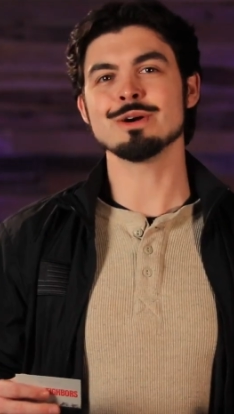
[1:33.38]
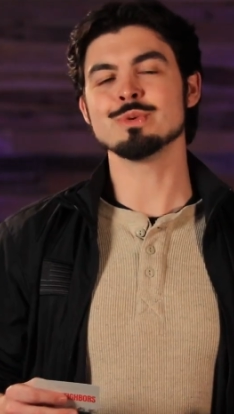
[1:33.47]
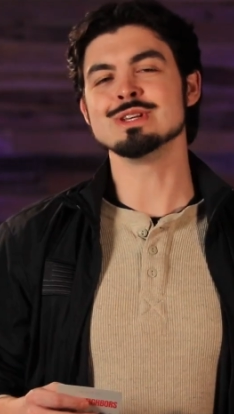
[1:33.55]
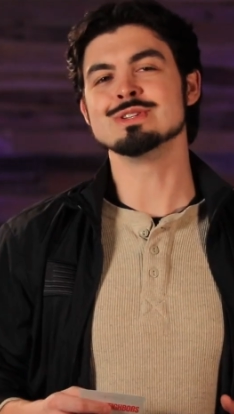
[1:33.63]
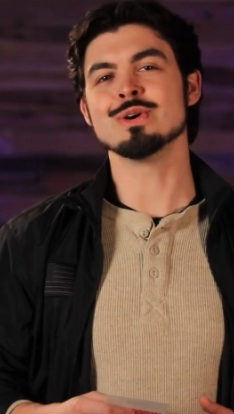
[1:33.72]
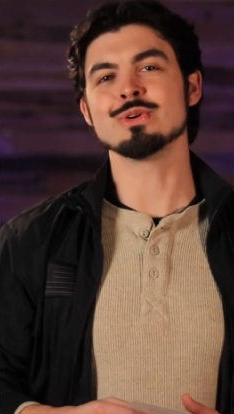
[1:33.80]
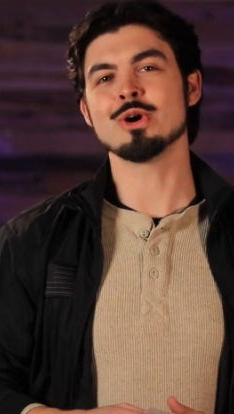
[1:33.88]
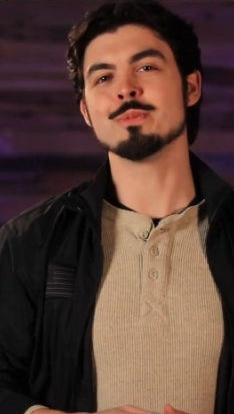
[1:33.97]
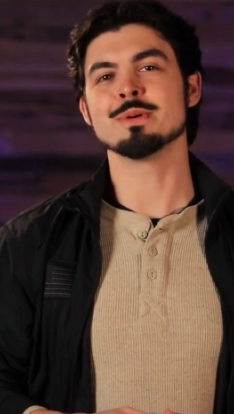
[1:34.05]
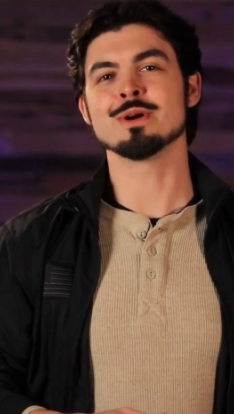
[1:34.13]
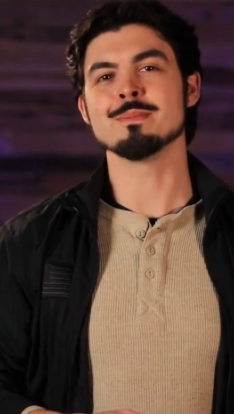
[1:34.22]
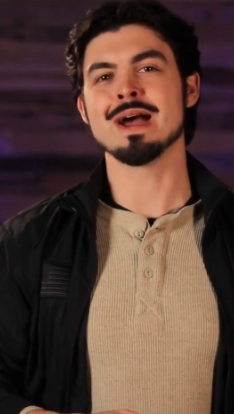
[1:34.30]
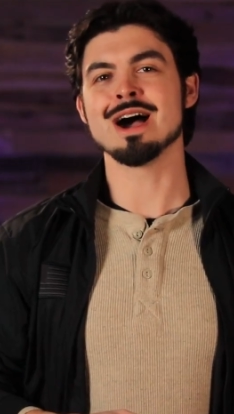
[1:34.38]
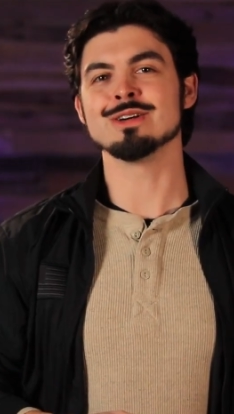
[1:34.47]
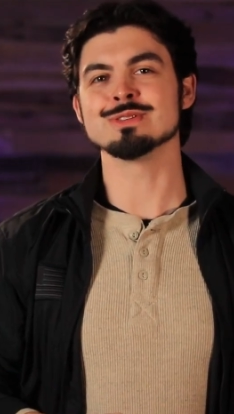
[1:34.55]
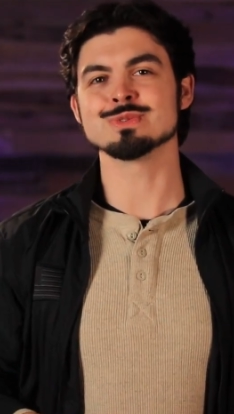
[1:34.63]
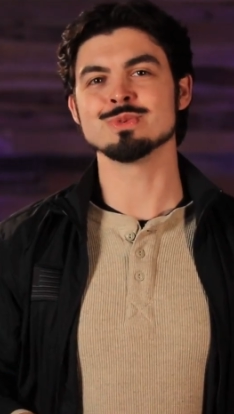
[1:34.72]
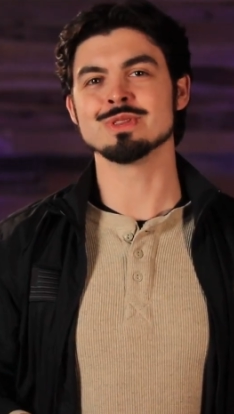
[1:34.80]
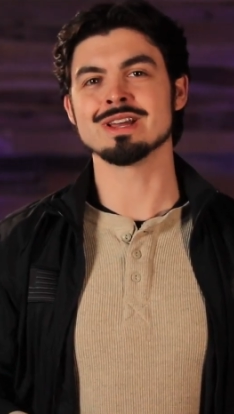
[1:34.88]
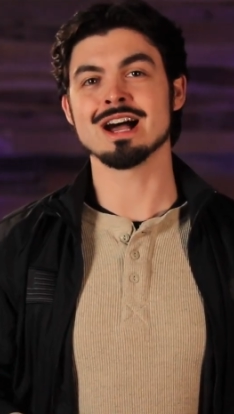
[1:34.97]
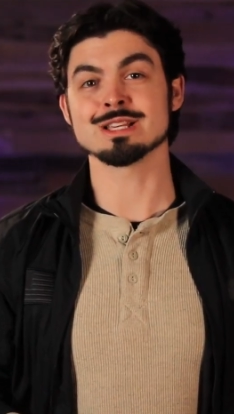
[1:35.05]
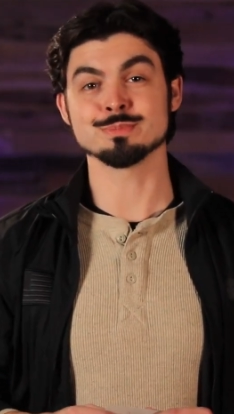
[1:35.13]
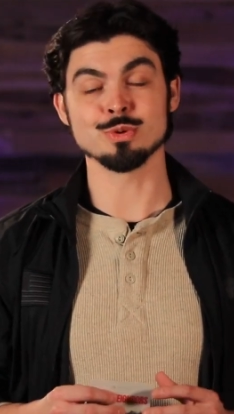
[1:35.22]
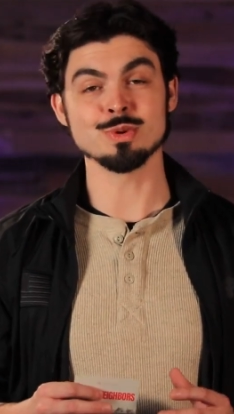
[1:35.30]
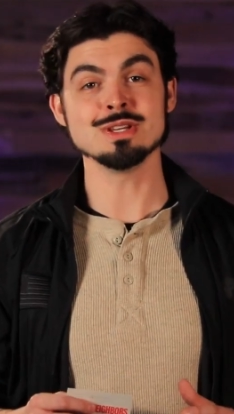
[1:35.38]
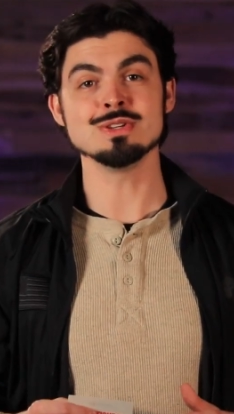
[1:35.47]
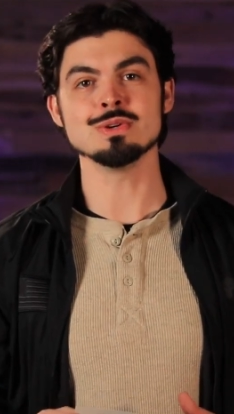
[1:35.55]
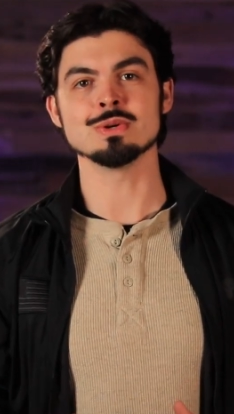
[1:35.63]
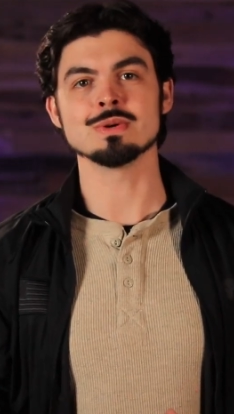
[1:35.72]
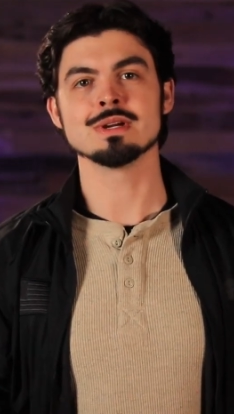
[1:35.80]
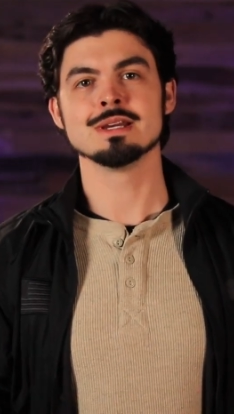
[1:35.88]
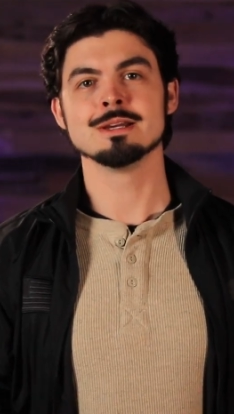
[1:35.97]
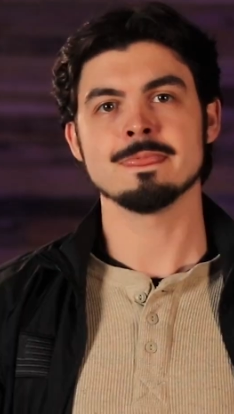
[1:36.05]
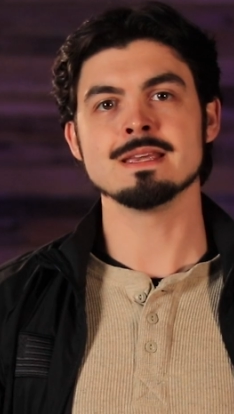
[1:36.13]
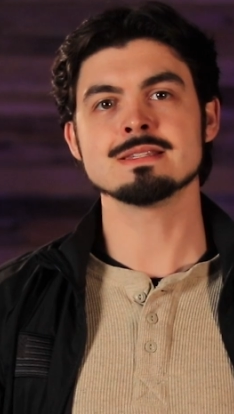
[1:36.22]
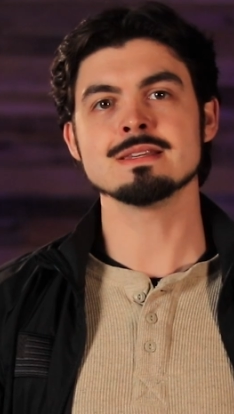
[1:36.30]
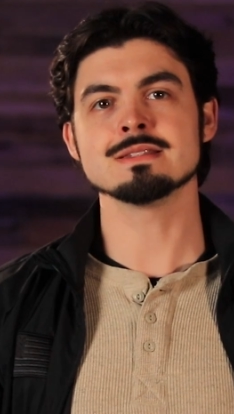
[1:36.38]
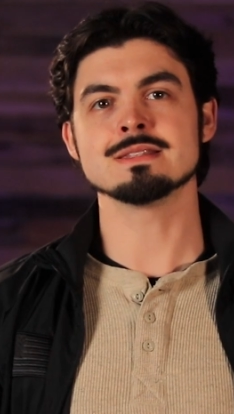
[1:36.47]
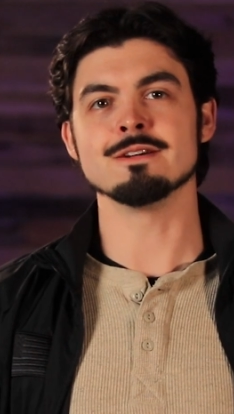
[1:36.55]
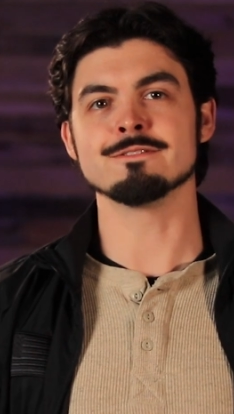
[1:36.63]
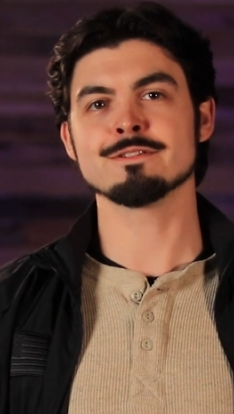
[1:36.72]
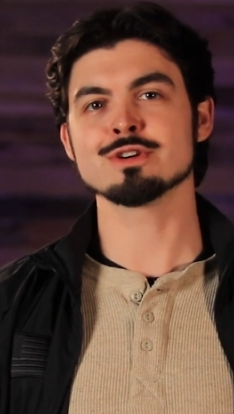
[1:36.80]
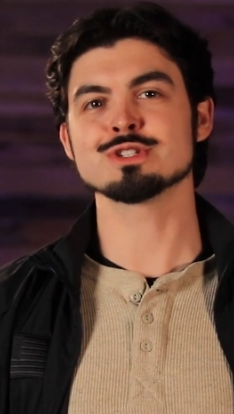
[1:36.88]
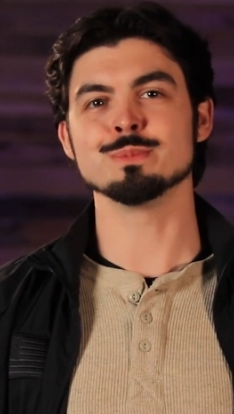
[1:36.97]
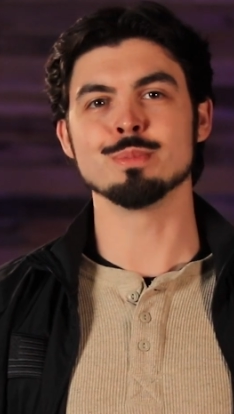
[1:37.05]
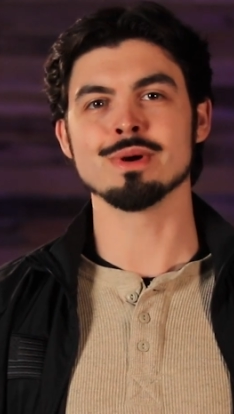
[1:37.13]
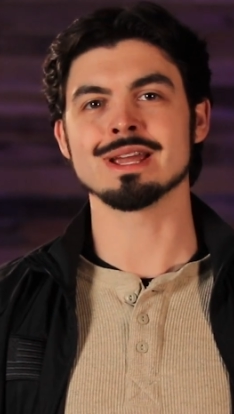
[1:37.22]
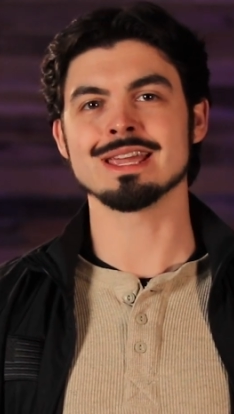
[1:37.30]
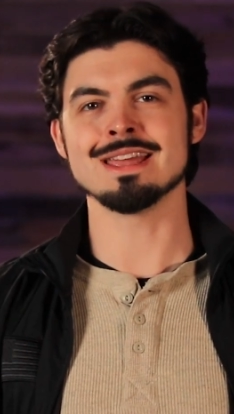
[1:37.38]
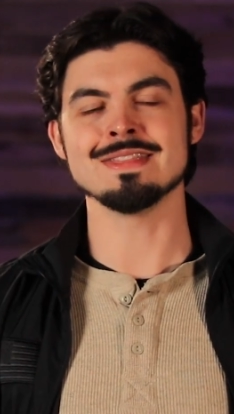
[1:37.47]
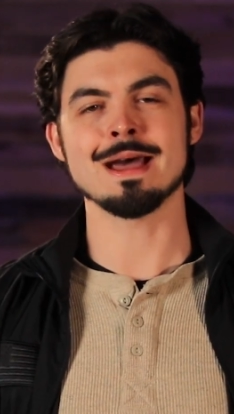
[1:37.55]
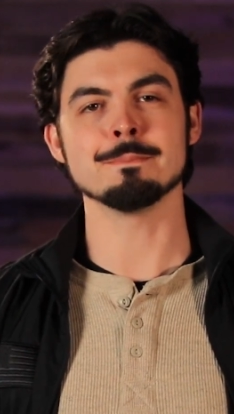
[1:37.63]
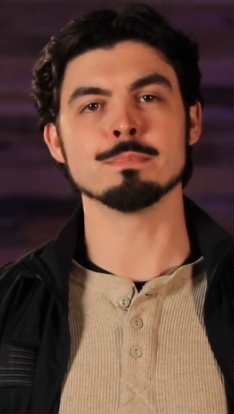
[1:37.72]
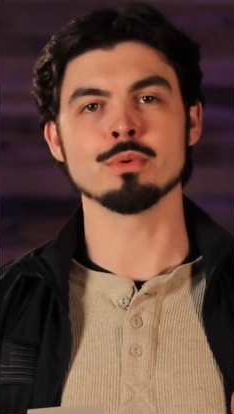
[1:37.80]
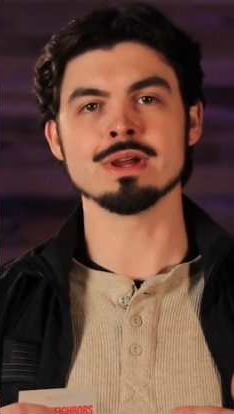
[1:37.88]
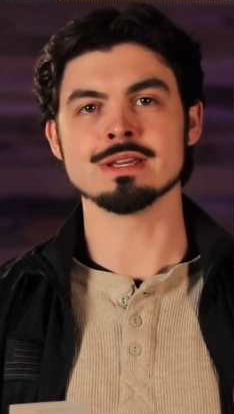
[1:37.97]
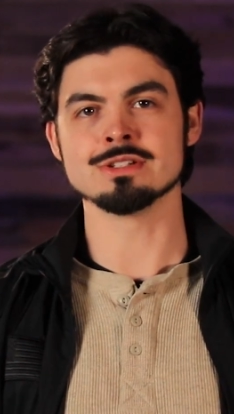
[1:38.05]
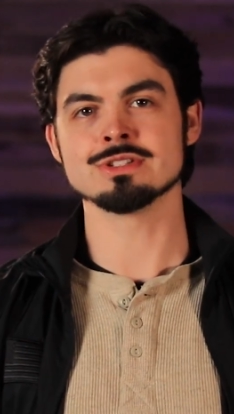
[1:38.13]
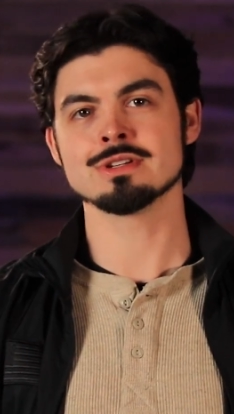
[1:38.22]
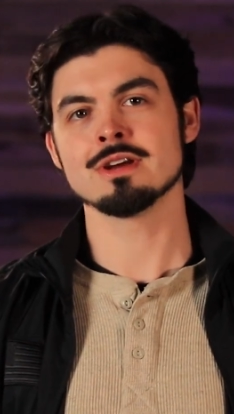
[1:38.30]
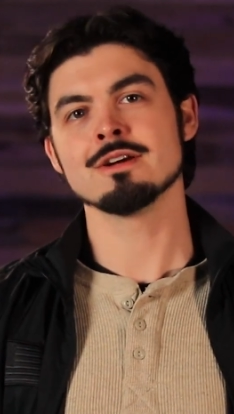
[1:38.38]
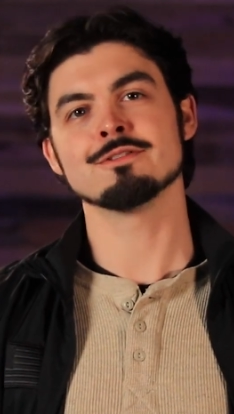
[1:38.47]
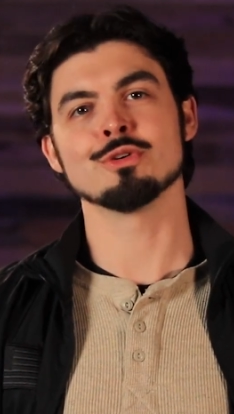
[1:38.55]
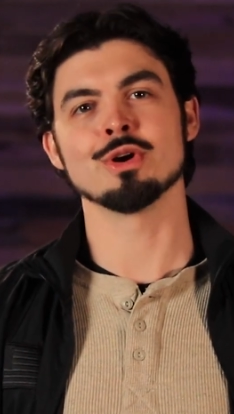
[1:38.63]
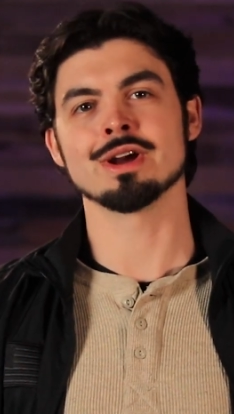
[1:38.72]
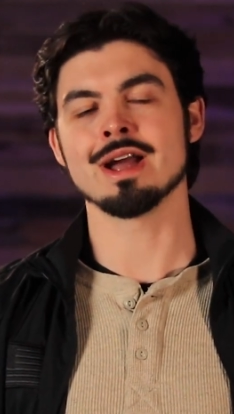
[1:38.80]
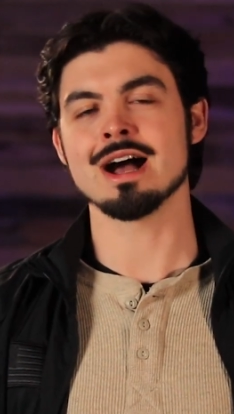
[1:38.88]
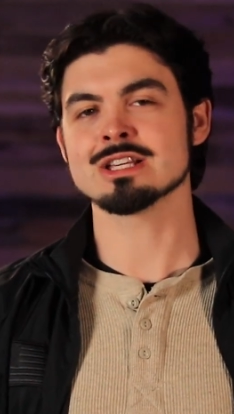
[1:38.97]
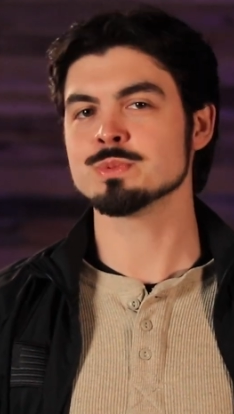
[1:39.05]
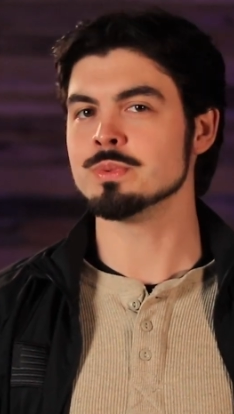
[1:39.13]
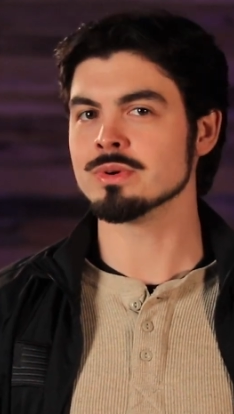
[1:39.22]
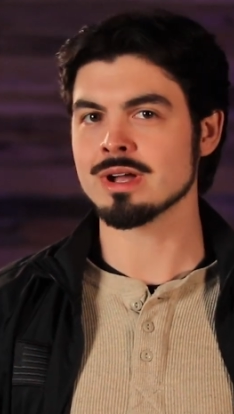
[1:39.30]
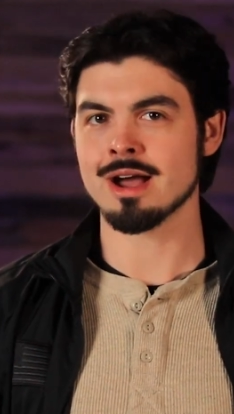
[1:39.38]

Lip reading: that we don't open our mouths with the gospel. We do. This is the first brick in that bridge for a gospel